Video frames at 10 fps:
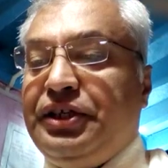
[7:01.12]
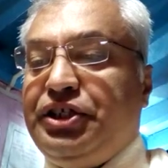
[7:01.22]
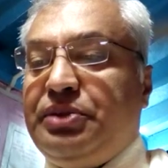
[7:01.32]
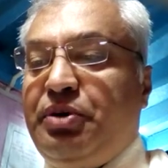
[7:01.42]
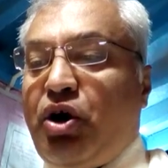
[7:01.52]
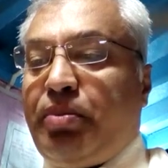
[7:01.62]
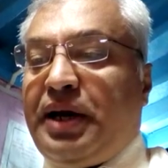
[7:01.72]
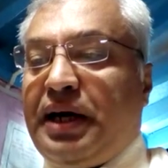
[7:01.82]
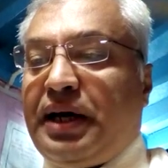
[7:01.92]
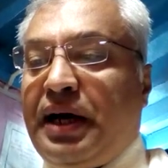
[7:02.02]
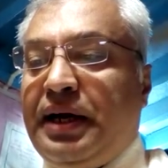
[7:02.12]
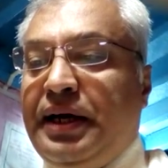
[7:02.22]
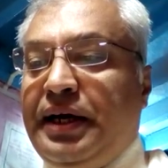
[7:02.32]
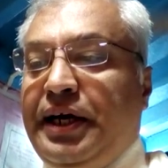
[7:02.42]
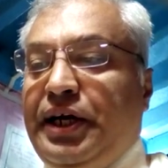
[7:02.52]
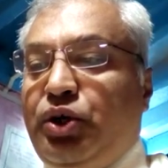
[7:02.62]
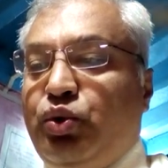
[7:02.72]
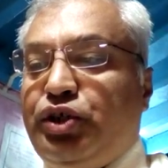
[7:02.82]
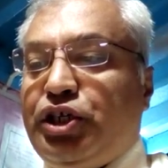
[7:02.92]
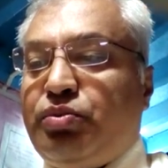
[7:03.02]
GB of data. It
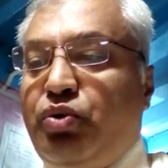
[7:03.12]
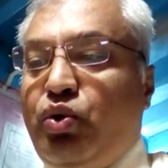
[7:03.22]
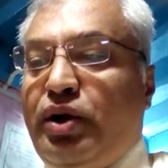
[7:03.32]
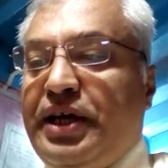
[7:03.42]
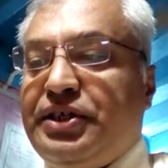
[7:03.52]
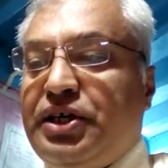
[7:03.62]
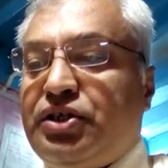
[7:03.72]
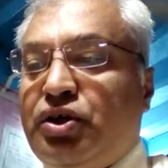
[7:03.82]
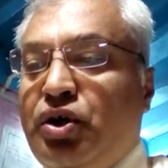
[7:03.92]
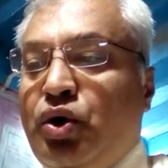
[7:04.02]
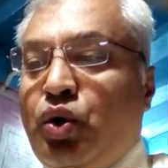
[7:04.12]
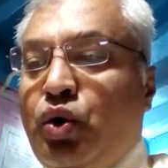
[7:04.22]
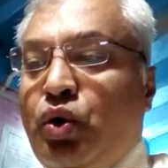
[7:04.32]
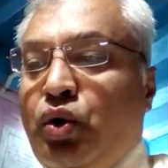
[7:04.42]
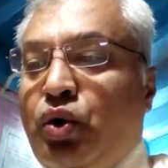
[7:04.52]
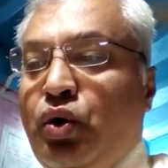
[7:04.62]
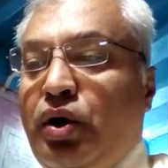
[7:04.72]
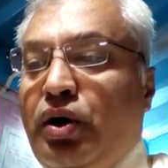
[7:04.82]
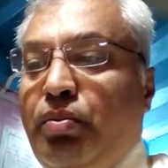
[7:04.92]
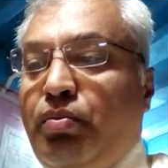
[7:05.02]
uses blue lasers
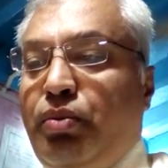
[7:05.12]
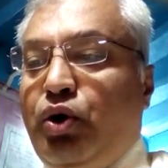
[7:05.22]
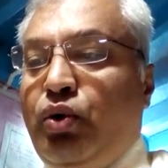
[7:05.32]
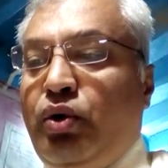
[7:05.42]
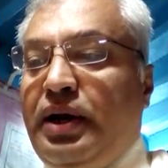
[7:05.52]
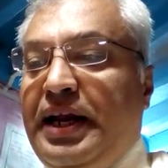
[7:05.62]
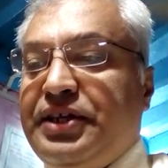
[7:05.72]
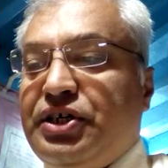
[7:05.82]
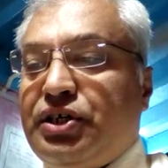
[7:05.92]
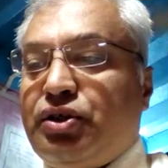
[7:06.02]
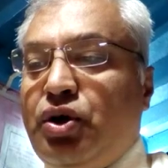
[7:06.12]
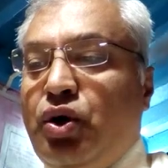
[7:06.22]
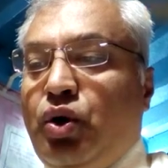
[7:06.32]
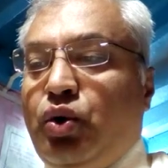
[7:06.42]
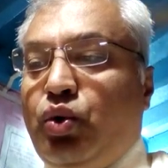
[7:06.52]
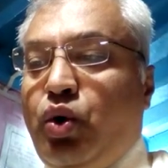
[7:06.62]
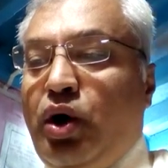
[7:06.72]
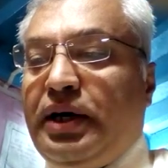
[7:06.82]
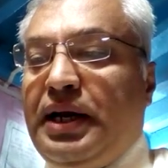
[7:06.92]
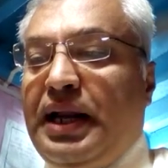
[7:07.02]
to
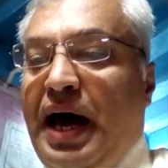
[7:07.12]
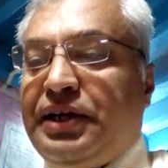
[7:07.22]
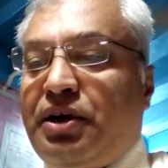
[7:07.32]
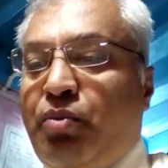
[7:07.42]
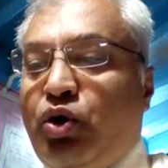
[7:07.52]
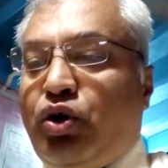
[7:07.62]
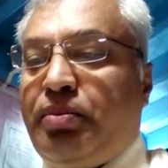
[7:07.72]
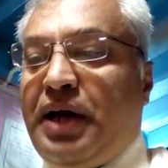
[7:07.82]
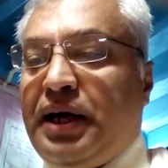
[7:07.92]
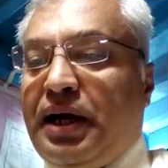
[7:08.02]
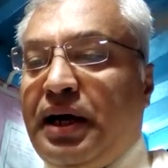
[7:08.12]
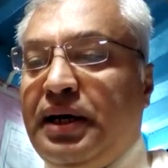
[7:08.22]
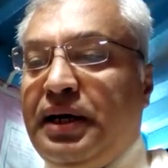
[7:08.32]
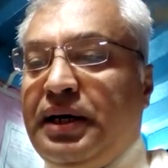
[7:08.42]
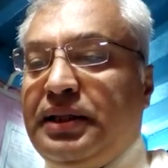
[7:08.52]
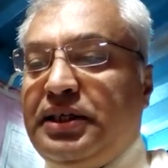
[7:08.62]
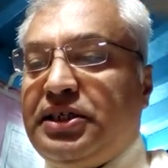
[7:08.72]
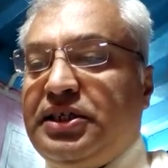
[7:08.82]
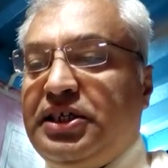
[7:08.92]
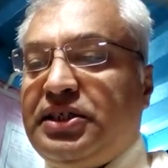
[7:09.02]
hold a large amount of data.
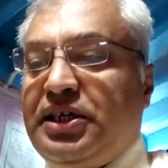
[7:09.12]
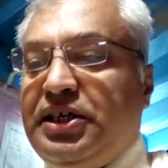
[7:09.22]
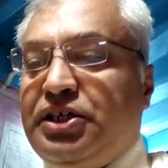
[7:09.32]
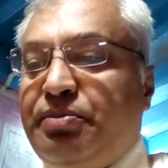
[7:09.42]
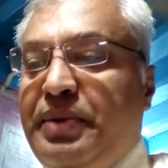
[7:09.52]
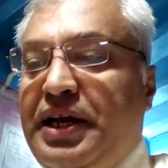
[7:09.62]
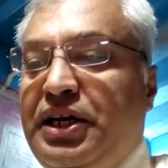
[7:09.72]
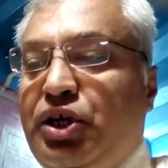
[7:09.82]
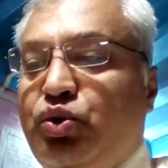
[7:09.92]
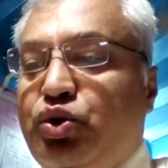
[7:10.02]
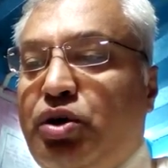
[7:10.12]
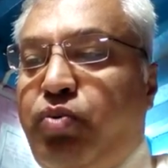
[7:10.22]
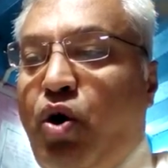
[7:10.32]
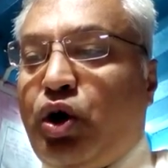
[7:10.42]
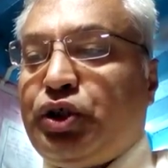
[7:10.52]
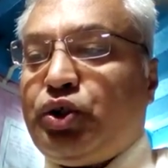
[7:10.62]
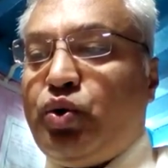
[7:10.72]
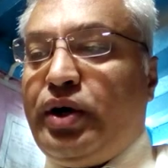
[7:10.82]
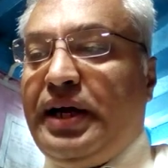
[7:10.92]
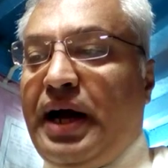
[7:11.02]
This disc is mainly used for
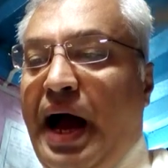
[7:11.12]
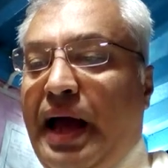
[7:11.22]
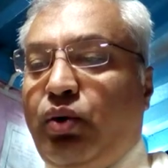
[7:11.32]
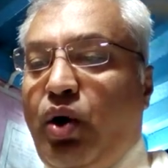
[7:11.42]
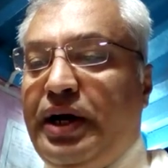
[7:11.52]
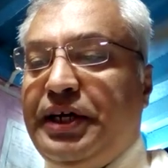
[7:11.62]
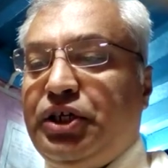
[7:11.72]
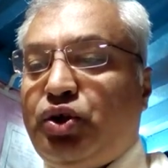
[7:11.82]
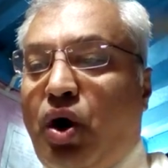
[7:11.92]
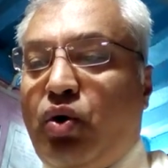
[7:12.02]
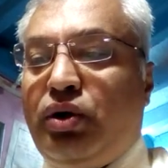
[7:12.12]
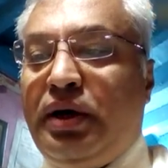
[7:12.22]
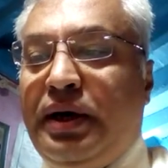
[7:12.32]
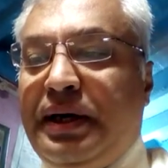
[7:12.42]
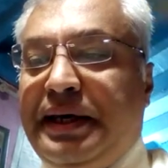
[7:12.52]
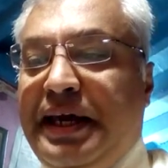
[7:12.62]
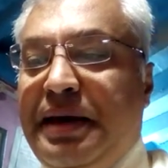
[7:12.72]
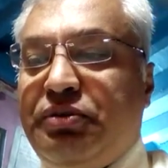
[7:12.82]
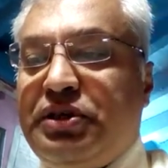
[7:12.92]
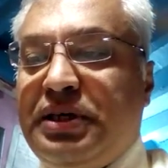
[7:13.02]
storing high-quality sound,
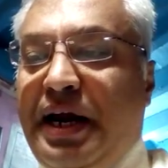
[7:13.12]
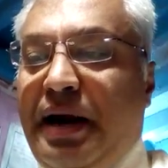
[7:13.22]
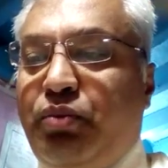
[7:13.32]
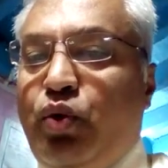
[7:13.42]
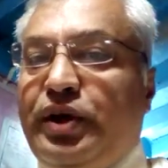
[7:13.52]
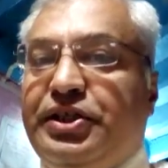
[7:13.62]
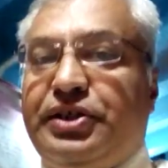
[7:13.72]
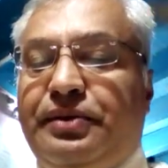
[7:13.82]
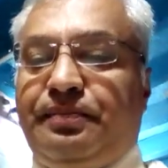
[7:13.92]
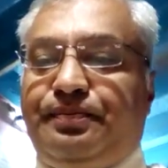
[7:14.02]
games, and movies.